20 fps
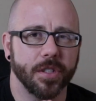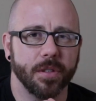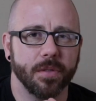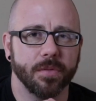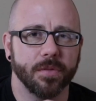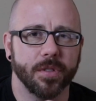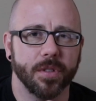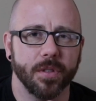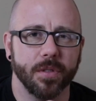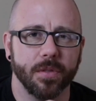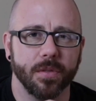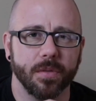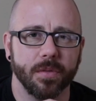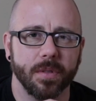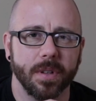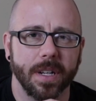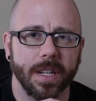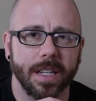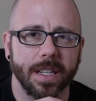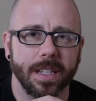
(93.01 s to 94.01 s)
you
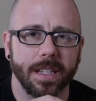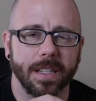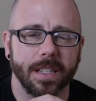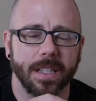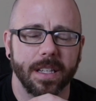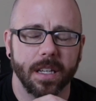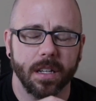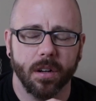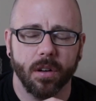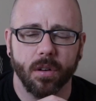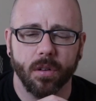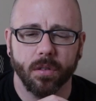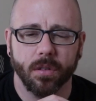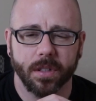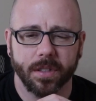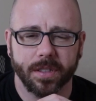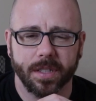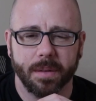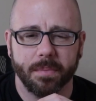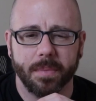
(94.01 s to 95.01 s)
to get a hold
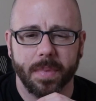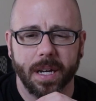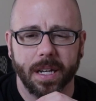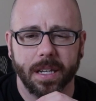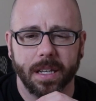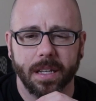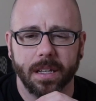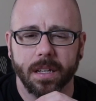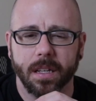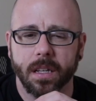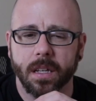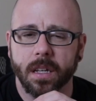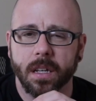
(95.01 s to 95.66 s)
of somebody,